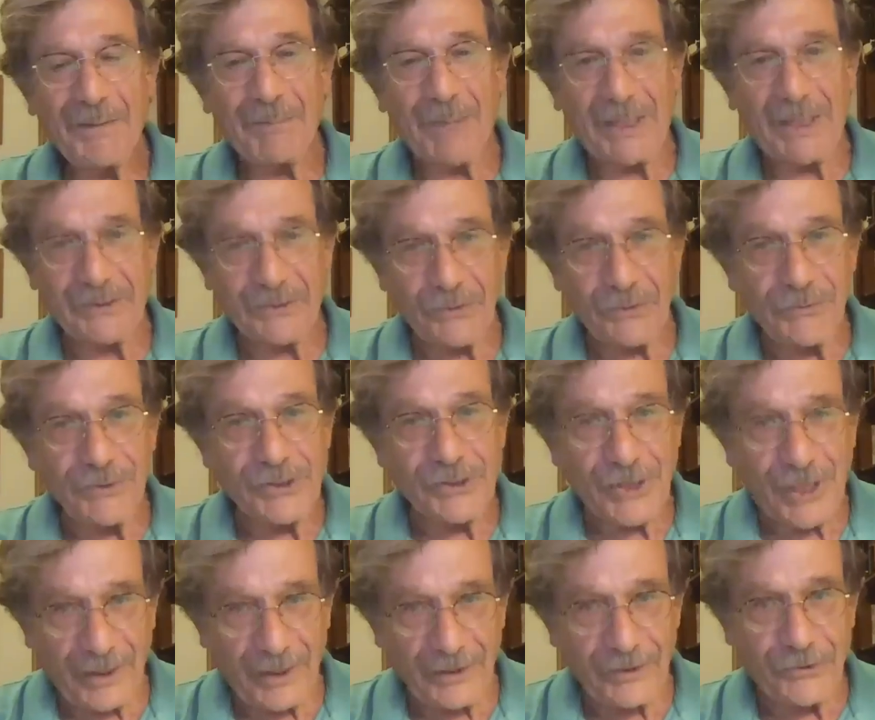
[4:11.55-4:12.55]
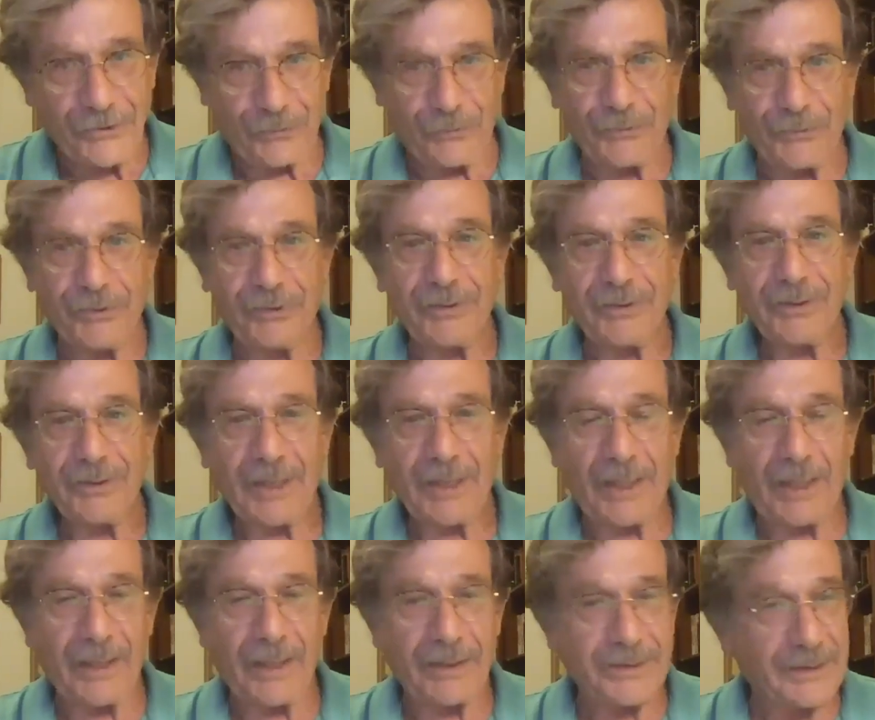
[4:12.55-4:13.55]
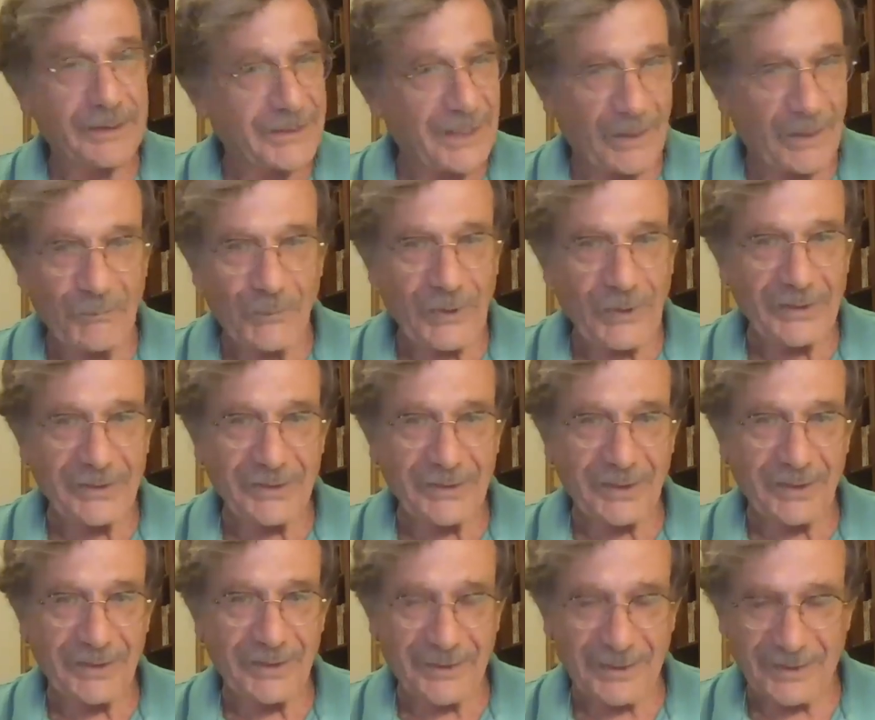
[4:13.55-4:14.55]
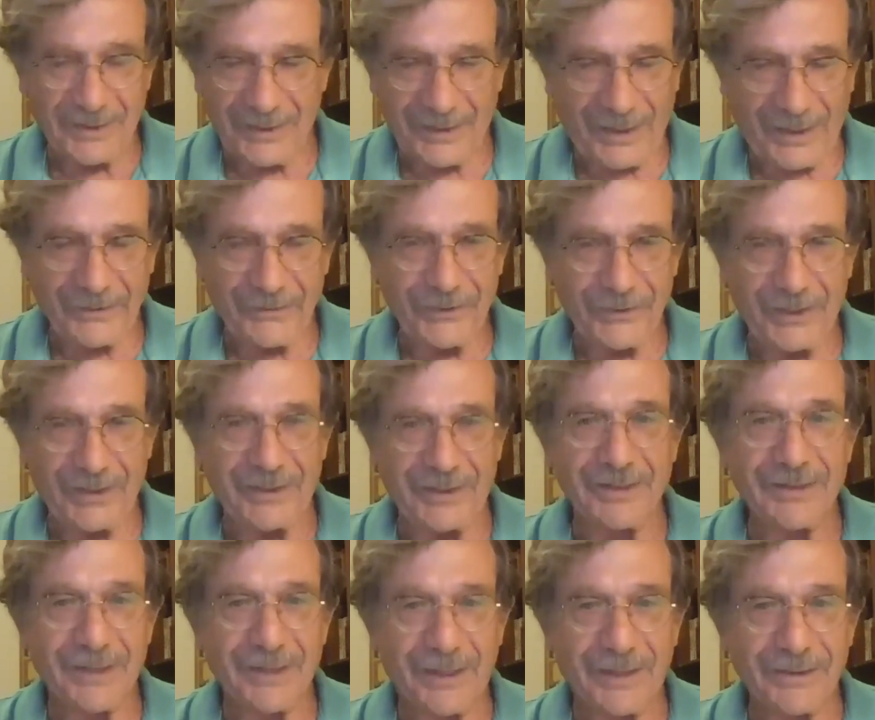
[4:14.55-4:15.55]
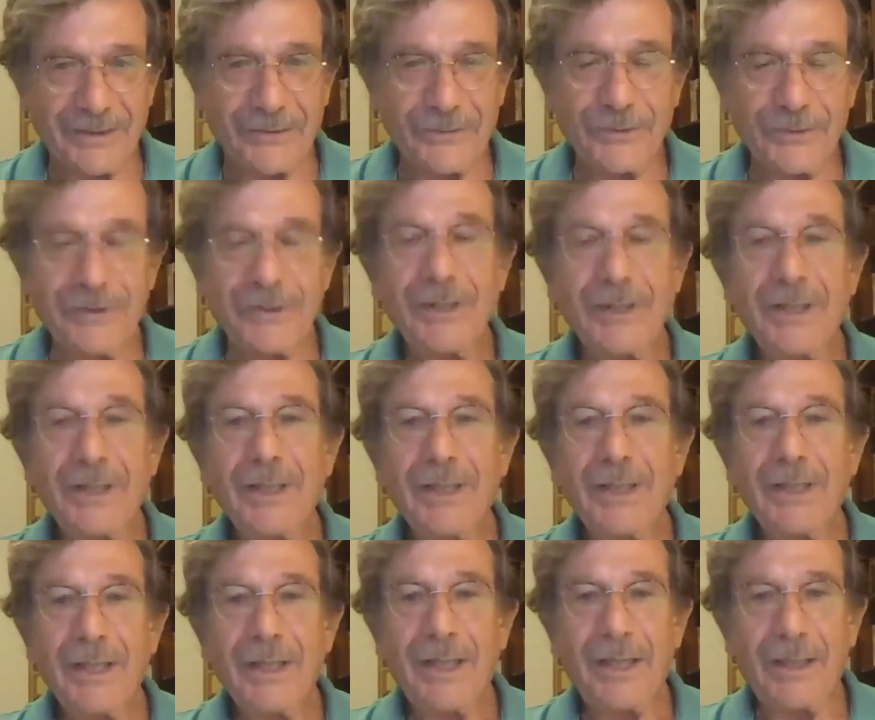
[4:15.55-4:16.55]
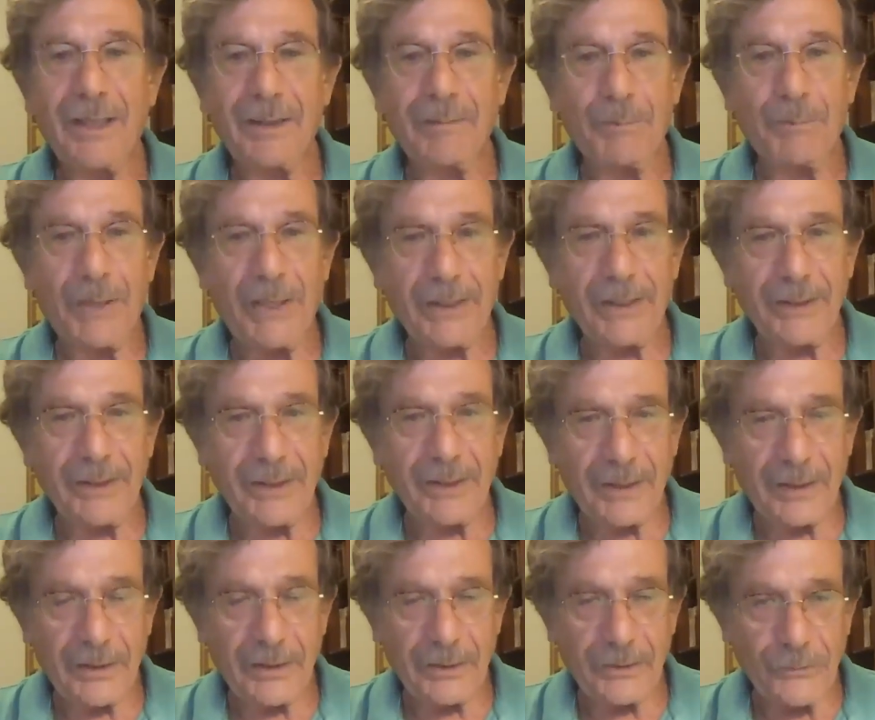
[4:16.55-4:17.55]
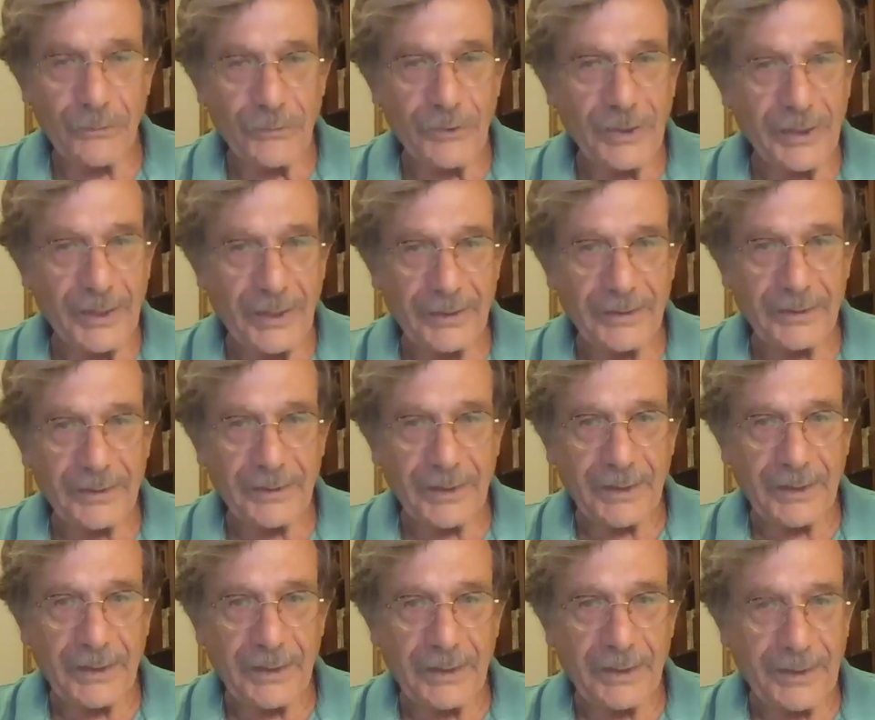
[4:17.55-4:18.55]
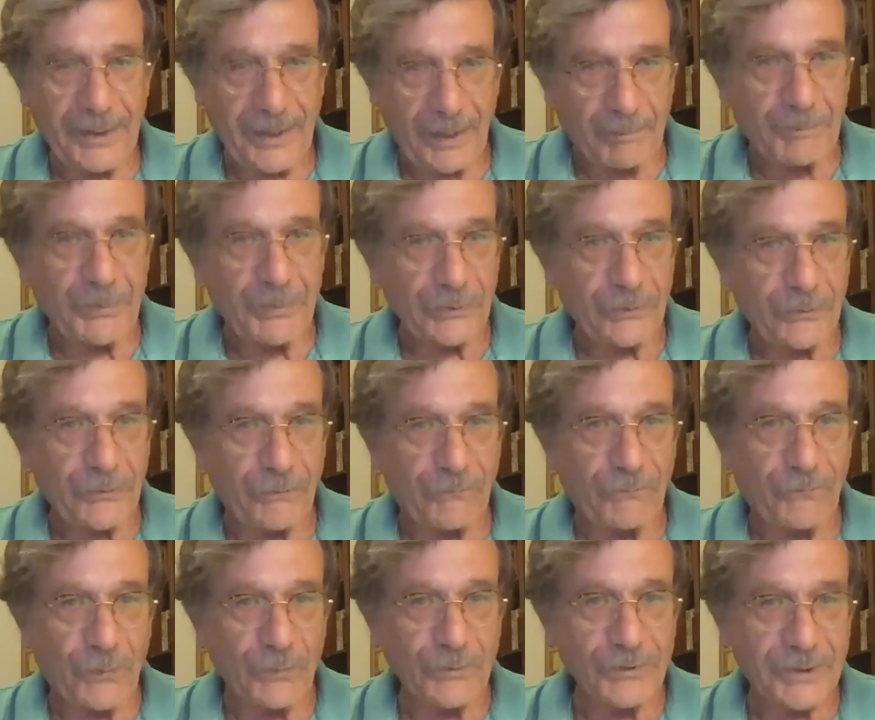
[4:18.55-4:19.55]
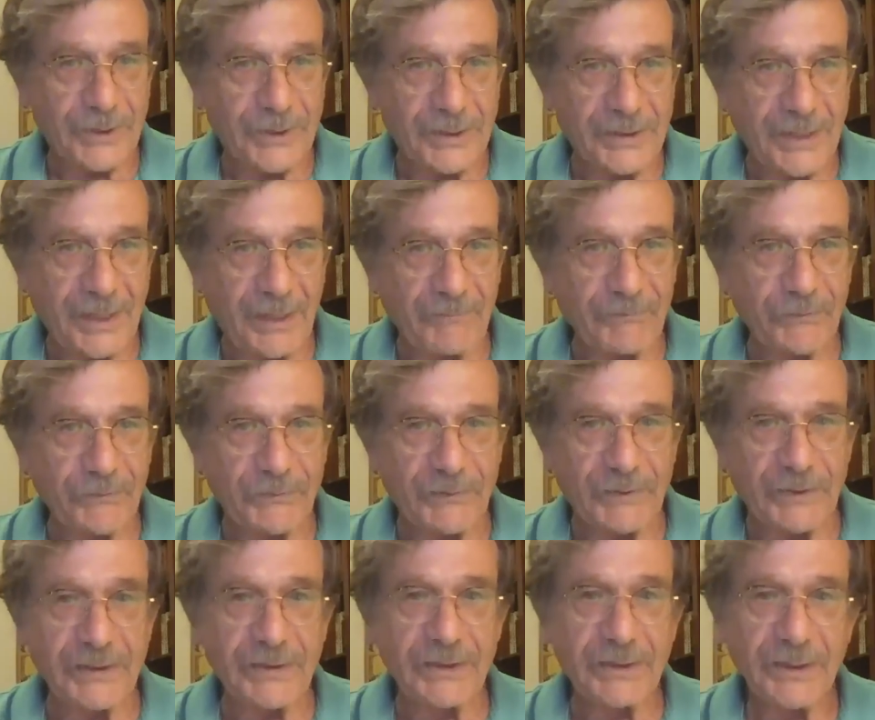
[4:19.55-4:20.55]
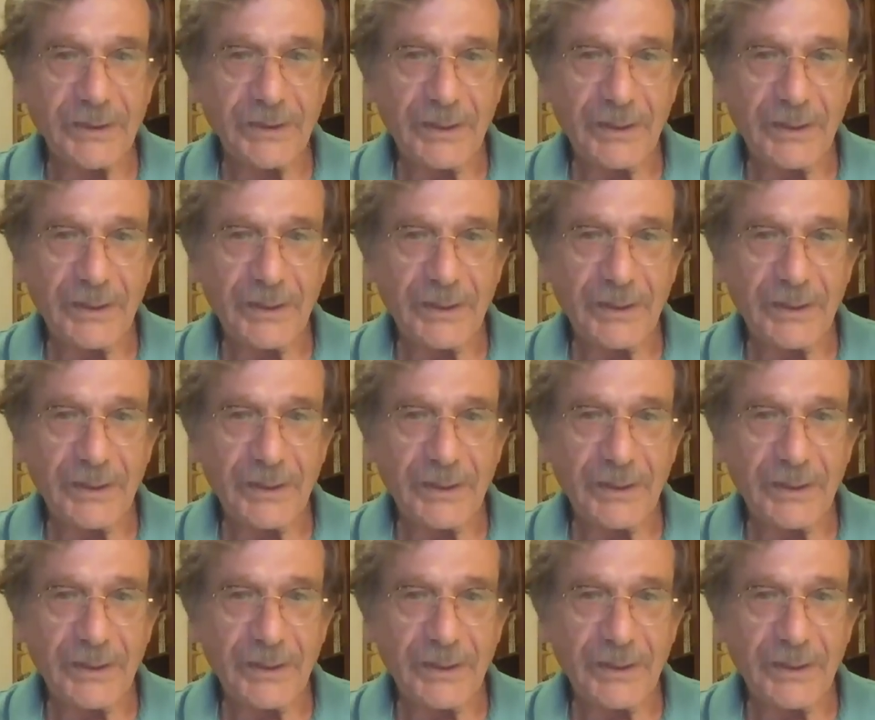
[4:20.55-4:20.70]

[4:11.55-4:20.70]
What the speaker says: But Zorich argued the same ways that Ioannidis argued, by looking at the number of false discoveries